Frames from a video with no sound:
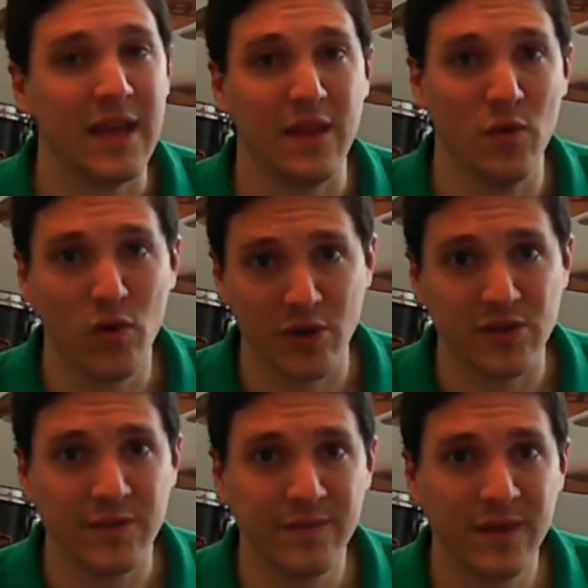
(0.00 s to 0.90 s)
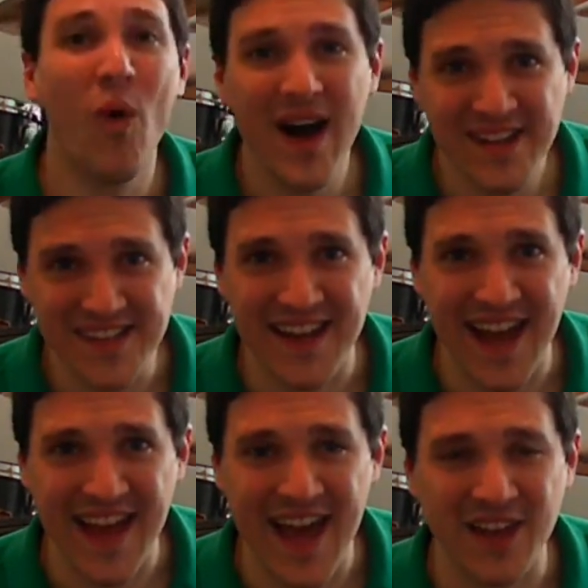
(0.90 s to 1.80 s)
in the wort. Why didn't
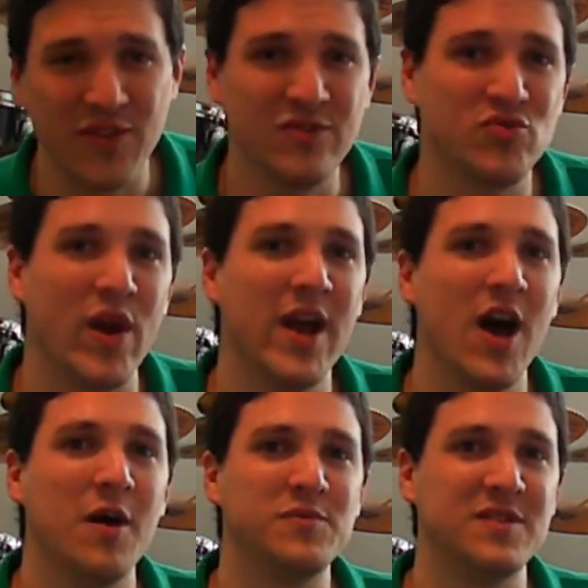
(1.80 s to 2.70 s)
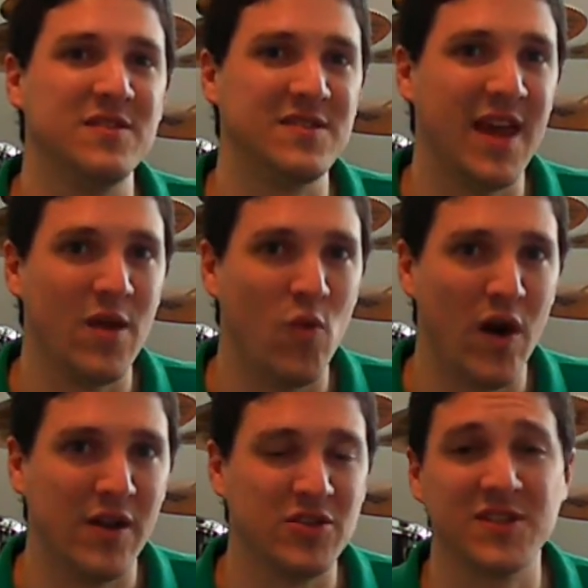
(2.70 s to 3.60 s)
I add those dry hops since day
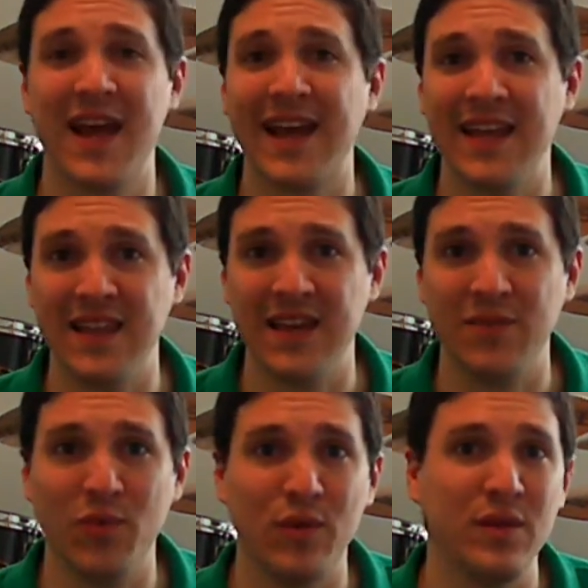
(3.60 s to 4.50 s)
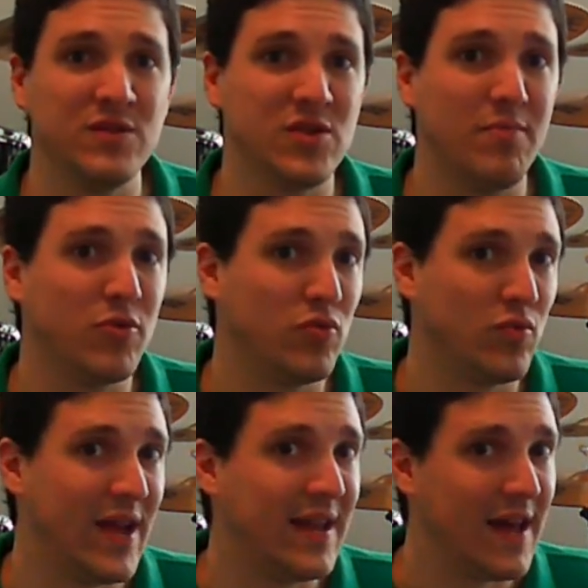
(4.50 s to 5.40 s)
1, just like I did with the Summer
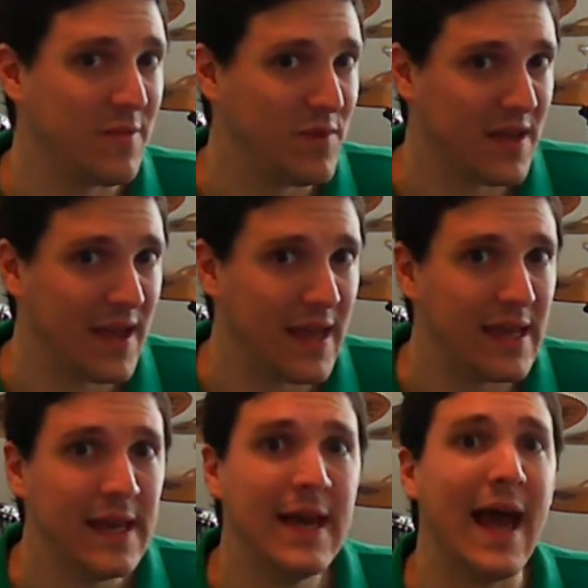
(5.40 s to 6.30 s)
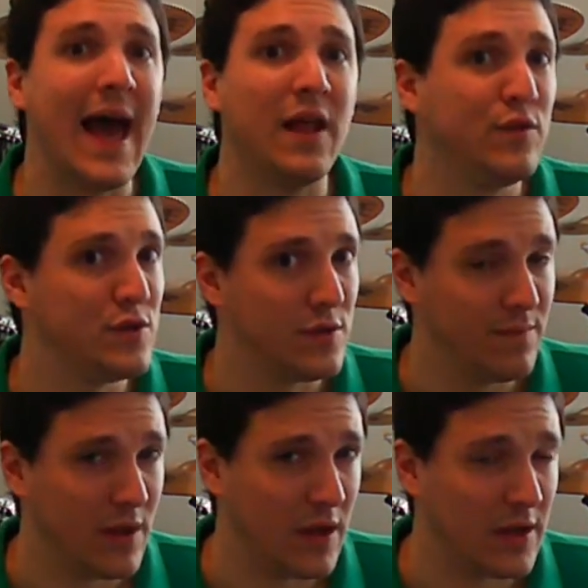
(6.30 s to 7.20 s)
Red IPA and
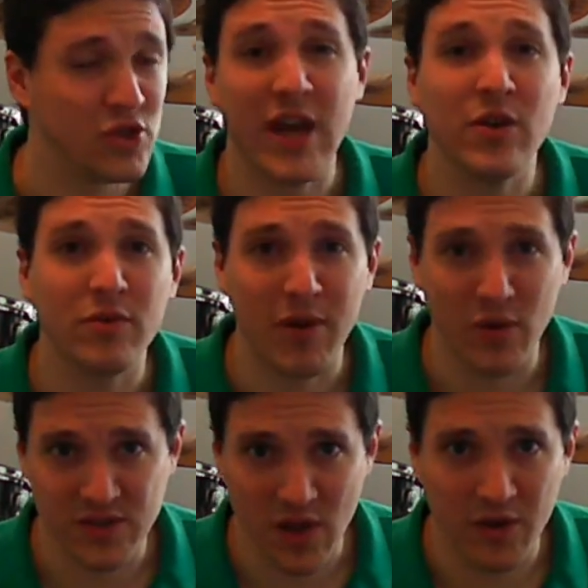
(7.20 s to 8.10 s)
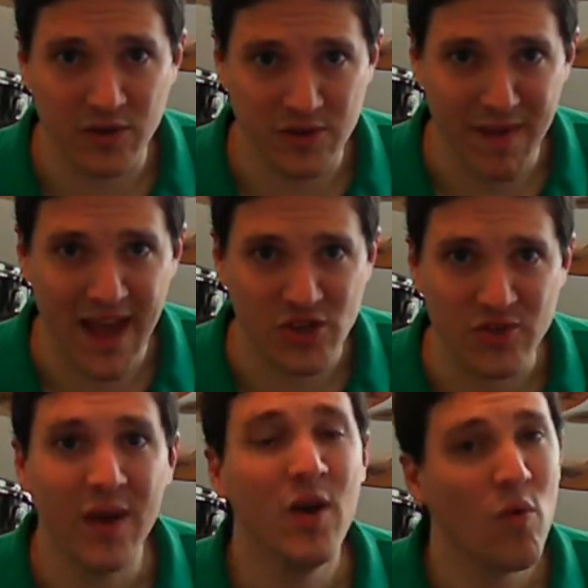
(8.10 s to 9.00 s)
the Chinook Maris Otter
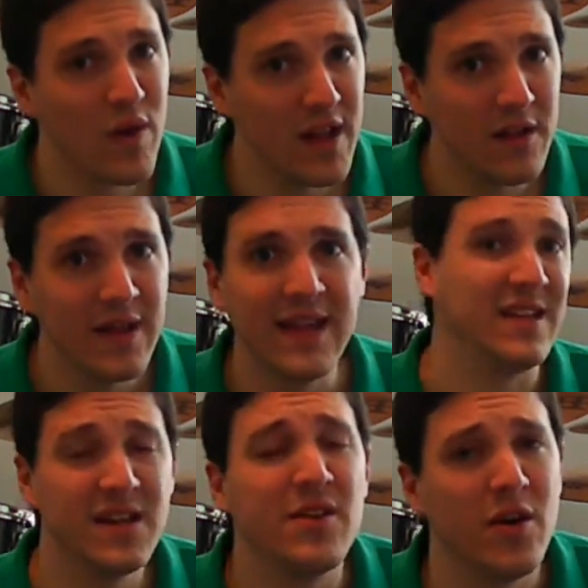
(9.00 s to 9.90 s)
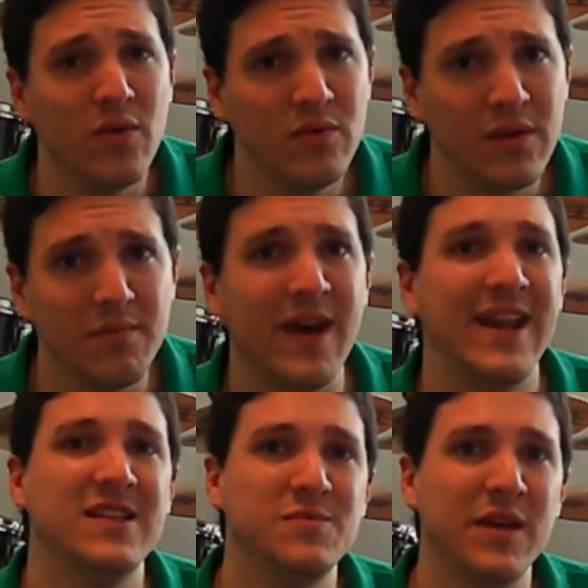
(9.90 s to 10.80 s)
Smash? Well, I didn't know,
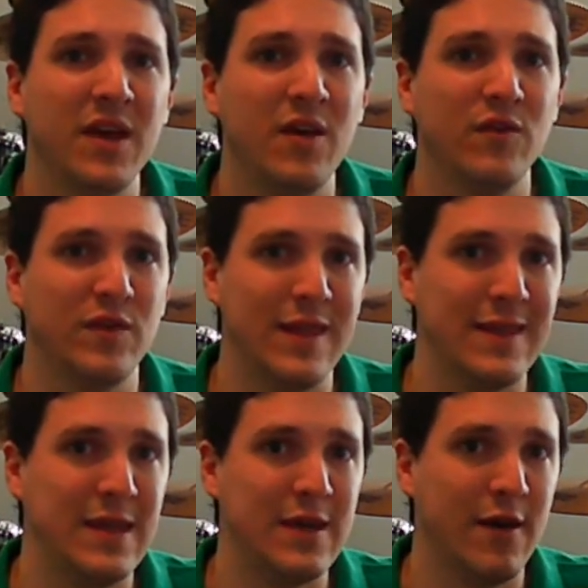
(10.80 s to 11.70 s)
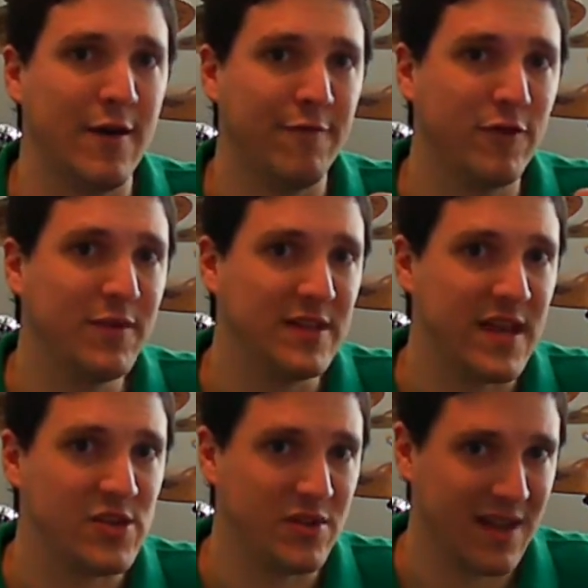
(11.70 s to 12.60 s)
but it's because the
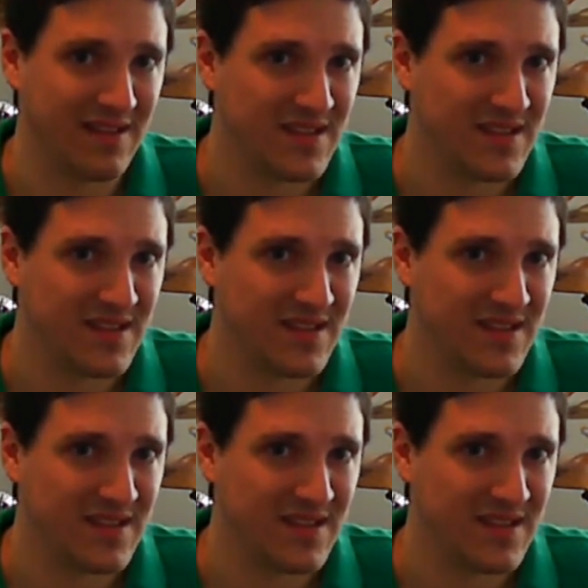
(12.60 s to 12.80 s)
fermentation, the